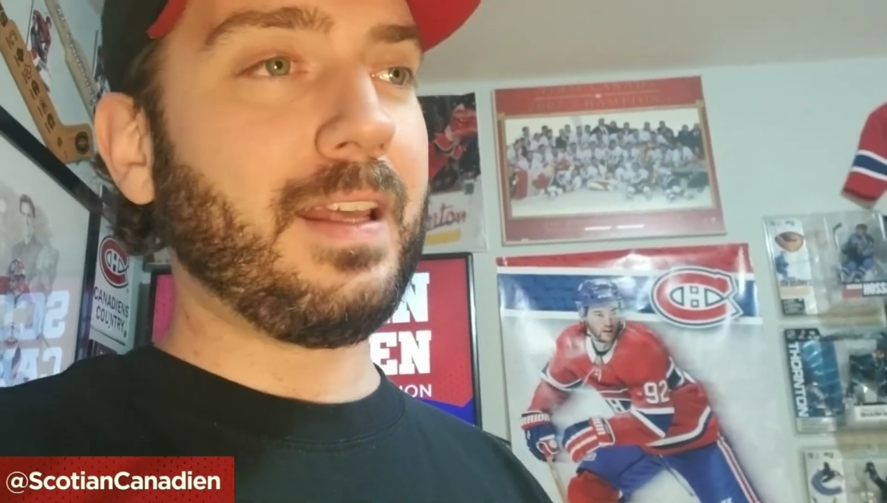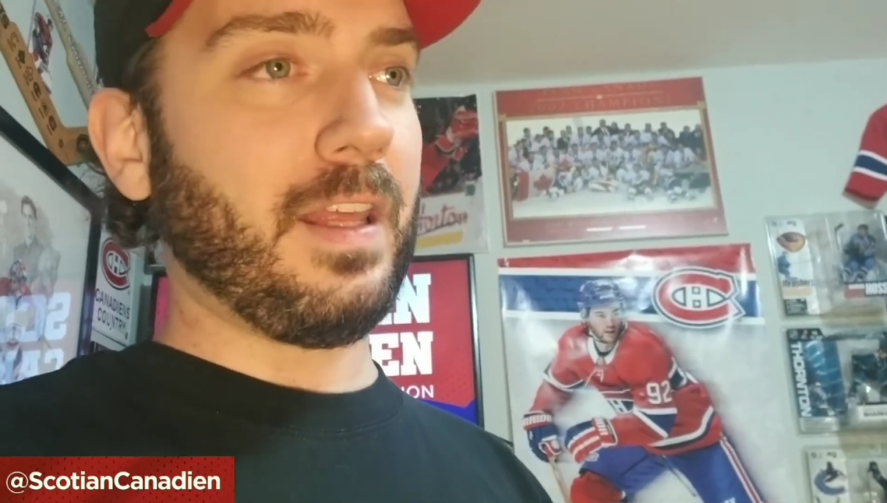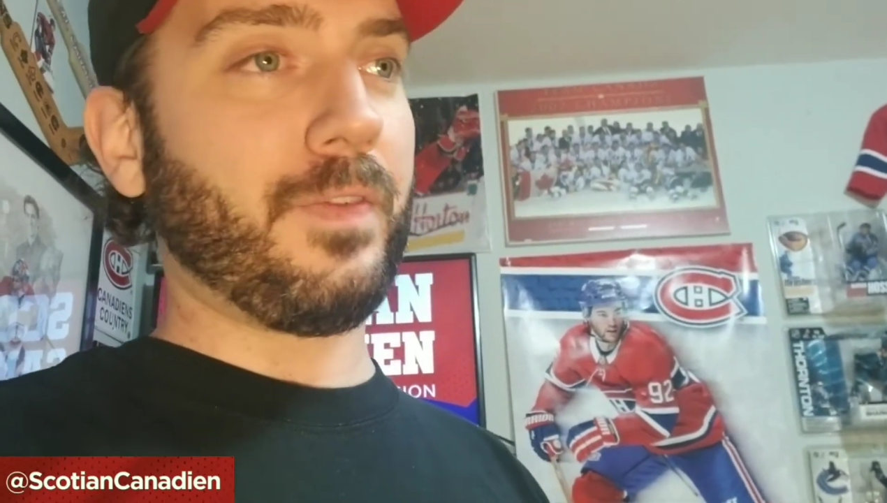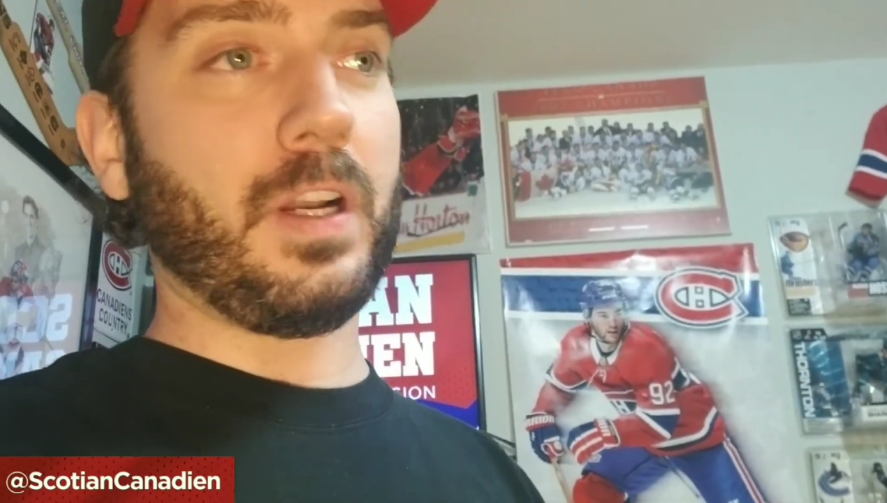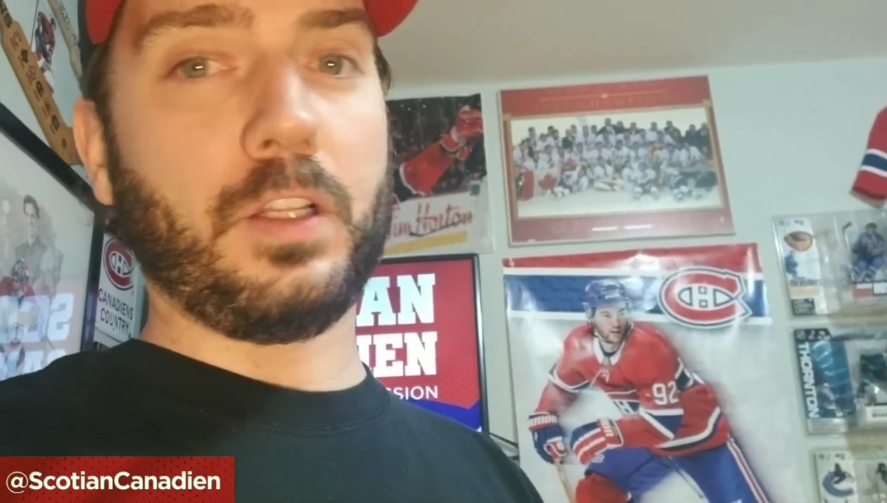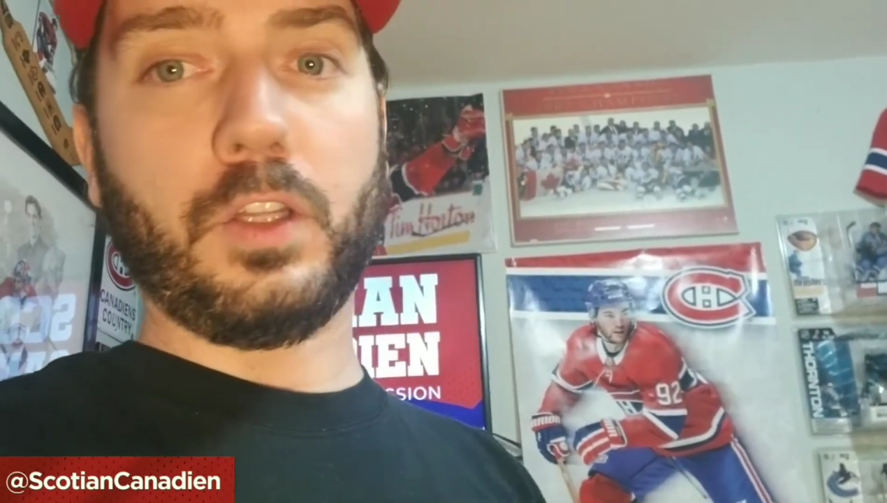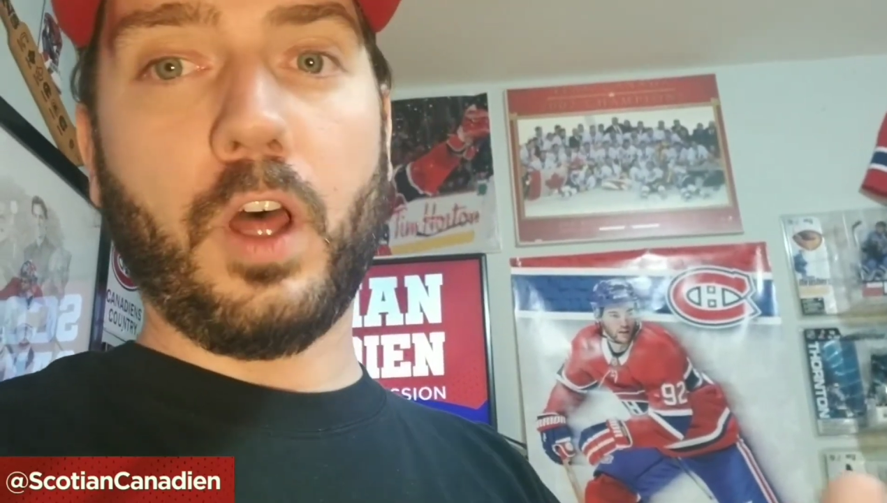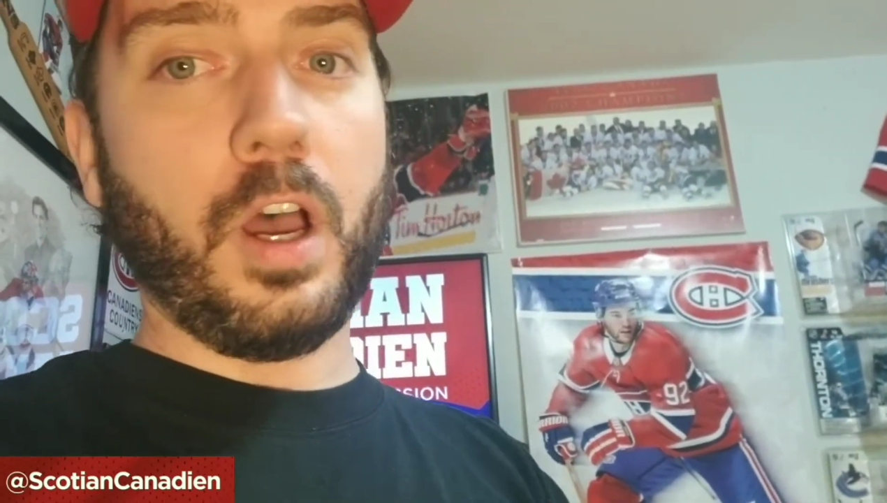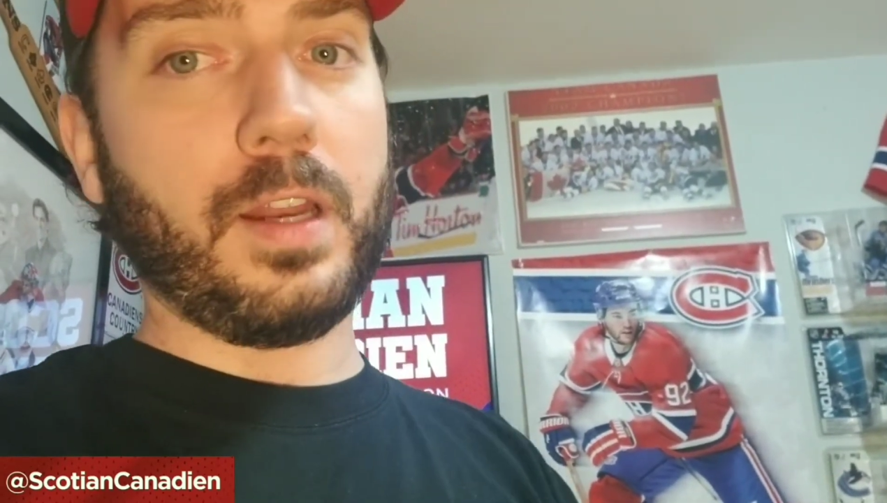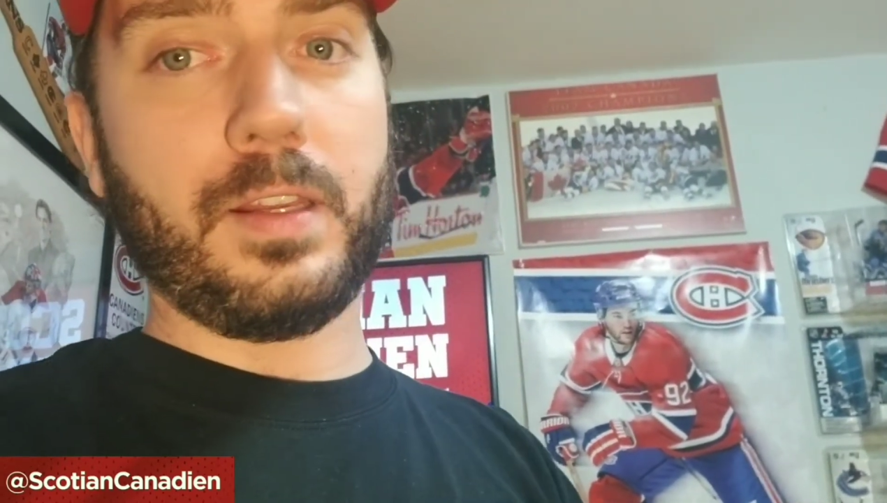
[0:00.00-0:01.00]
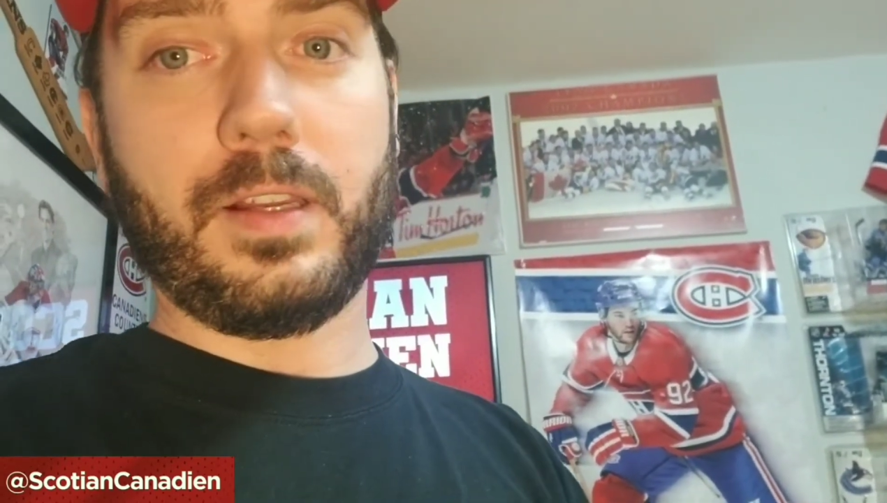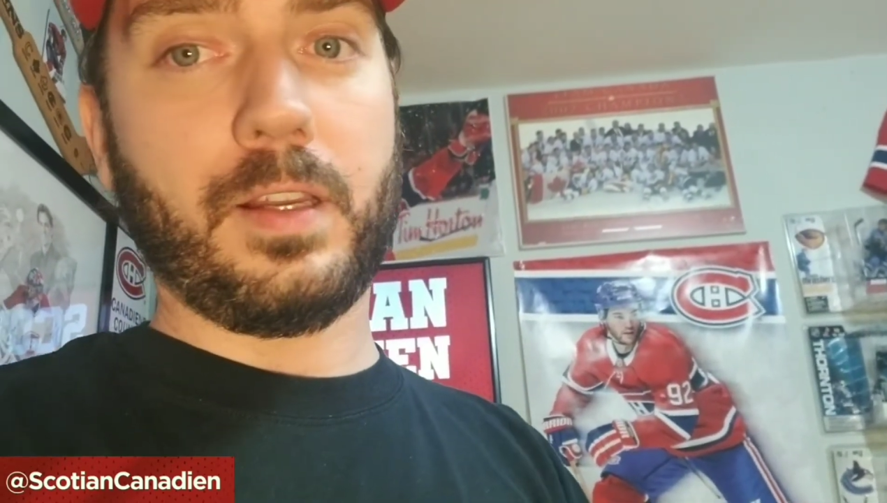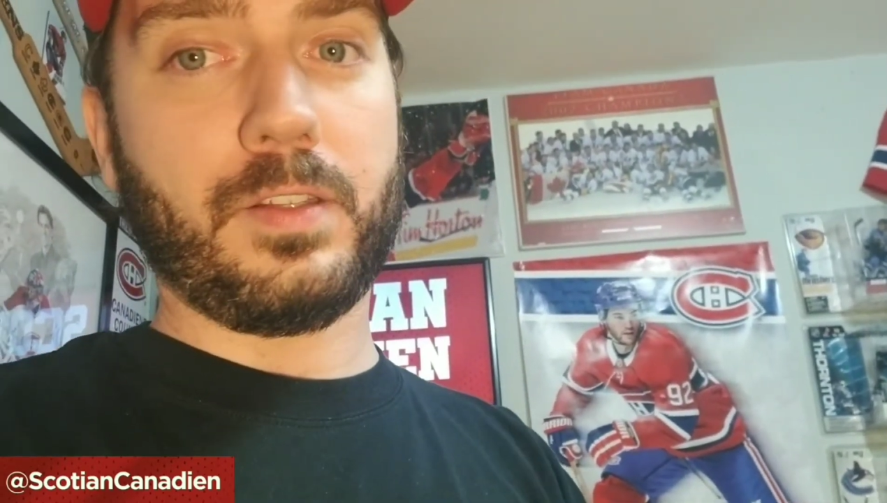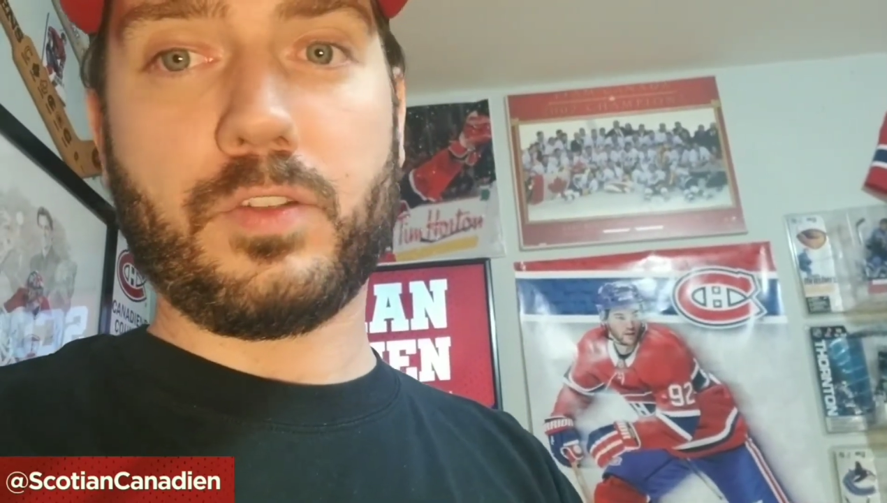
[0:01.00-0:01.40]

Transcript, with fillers: They've got a lot of uh,